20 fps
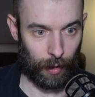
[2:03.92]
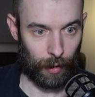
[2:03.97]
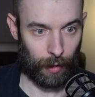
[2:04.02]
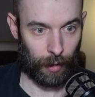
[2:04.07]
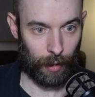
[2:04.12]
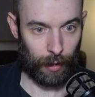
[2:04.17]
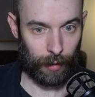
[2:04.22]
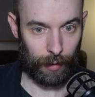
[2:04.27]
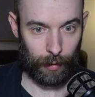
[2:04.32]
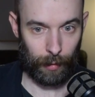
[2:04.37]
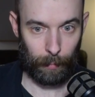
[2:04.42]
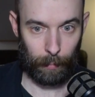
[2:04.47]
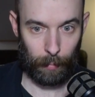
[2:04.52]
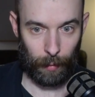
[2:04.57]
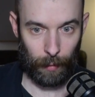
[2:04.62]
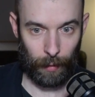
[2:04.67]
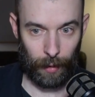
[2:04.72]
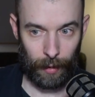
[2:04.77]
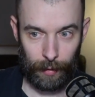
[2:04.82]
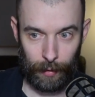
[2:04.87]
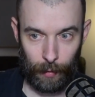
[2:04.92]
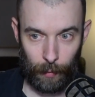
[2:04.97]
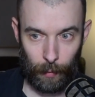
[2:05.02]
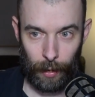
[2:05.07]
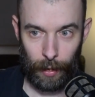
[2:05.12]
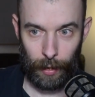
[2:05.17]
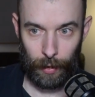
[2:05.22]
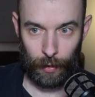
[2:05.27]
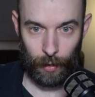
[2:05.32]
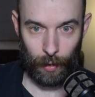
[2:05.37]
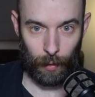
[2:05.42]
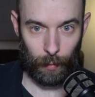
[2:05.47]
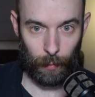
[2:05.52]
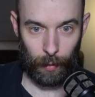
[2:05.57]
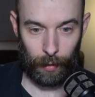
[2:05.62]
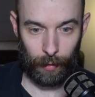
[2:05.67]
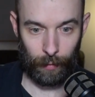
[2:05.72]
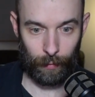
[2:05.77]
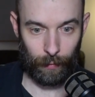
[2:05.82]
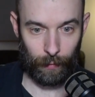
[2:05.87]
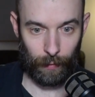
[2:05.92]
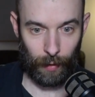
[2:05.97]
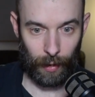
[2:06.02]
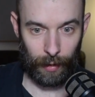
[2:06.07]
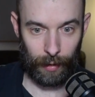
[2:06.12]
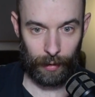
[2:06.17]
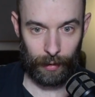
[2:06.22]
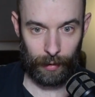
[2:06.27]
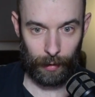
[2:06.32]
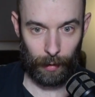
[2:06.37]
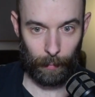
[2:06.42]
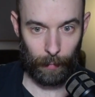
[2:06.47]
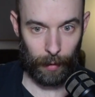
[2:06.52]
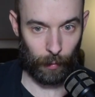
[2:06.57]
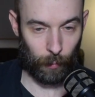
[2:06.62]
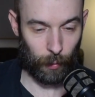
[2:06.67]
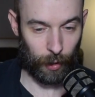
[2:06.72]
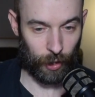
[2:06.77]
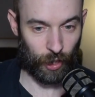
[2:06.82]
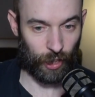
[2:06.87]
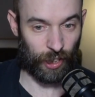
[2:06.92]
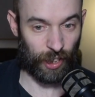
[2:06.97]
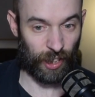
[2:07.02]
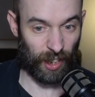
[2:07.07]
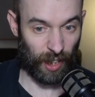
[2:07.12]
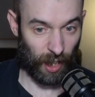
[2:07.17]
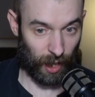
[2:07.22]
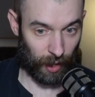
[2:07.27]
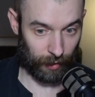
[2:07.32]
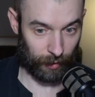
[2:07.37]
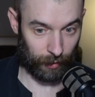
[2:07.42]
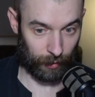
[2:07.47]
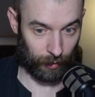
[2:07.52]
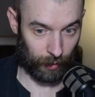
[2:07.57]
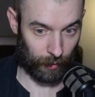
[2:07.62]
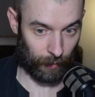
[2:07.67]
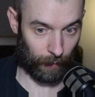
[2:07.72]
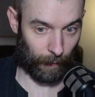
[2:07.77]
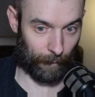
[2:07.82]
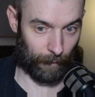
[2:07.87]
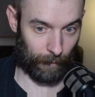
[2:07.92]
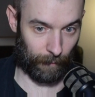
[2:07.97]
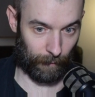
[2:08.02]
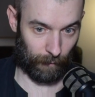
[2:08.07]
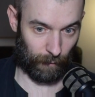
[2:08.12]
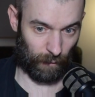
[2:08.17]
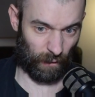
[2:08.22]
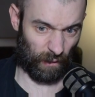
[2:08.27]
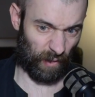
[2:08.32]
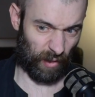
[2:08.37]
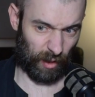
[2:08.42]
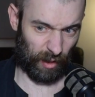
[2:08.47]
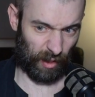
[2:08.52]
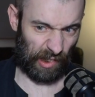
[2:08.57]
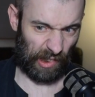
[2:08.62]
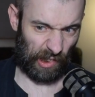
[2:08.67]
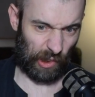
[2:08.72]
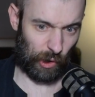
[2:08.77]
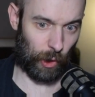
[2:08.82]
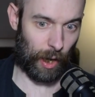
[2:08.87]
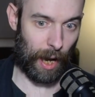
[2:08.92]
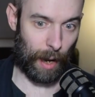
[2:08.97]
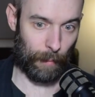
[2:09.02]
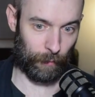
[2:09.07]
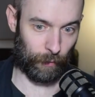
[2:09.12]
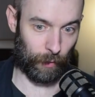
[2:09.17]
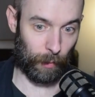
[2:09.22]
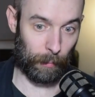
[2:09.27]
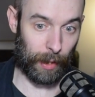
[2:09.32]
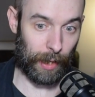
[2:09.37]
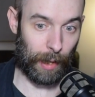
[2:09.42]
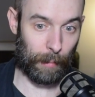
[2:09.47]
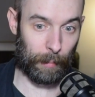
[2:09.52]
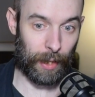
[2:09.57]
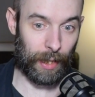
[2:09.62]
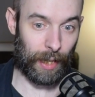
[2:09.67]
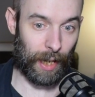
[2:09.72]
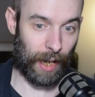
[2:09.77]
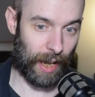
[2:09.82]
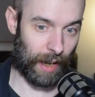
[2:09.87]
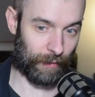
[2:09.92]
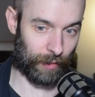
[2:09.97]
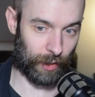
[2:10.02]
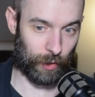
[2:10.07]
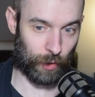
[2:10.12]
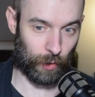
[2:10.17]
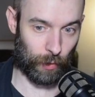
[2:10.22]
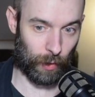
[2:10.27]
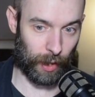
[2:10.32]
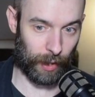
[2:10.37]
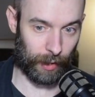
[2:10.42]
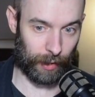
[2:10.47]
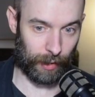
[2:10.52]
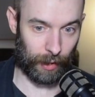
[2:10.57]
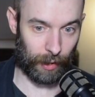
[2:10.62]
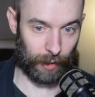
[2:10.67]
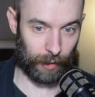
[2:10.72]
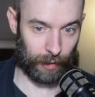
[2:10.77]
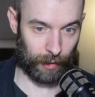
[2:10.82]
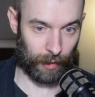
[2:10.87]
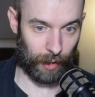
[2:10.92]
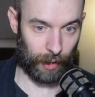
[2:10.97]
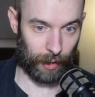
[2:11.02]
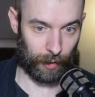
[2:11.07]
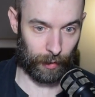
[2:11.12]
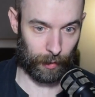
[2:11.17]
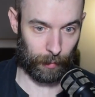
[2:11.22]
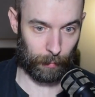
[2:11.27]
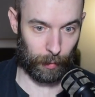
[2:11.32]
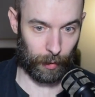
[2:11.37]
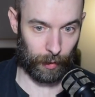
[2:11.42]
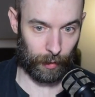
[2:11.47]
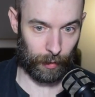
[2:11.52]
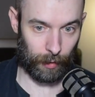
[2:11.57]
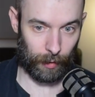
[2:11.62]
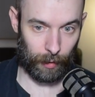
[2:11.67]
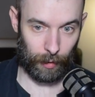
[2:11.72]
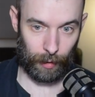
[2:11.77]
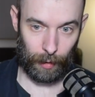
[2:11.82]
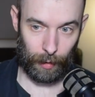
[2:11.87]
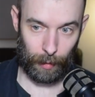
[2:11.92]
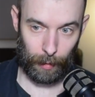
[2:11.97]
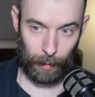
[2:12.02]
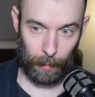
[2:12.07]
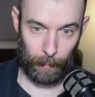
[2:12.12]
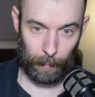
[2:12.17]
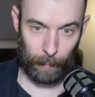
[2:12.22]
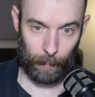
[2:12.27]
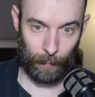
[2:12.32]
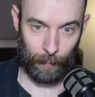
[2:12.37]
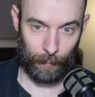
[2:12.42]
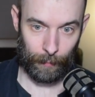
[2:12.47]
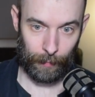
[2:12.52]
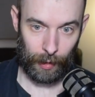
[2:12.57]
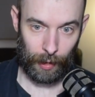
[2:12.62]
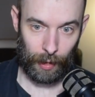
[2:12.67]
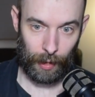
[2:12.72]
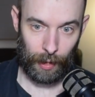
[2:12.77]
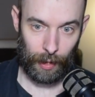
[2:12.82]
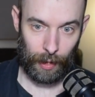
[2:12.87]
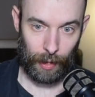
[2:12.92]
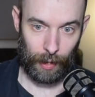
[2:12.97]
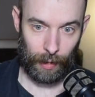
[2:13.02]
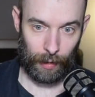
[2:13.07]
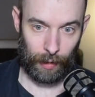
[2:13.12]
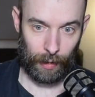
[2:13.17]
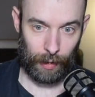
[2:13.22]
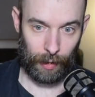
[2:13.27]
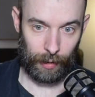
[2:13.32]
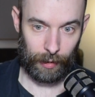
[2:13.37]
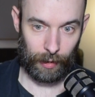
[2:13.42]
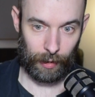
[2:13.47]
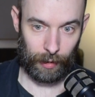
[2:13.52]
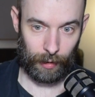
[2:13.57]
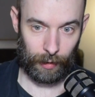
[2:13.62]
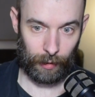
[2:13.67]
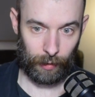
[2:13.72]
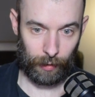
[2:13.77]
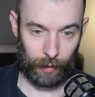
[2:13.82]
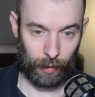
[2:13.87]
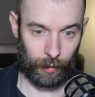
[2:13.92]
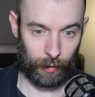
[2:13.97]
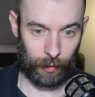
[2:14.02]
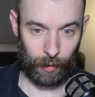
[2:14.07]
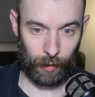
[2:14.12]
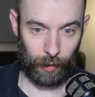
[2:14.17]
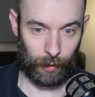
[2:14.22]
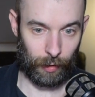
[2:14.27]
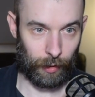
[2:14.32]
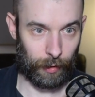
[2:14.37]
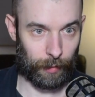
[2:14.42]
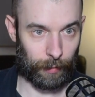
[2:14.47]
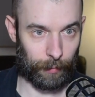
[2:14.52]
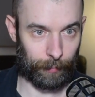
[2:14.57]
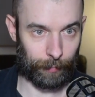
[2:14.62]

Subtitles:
That's the price range. I want to find something which is not crap for me. I mean, I haven't tried these things, but this is looking good.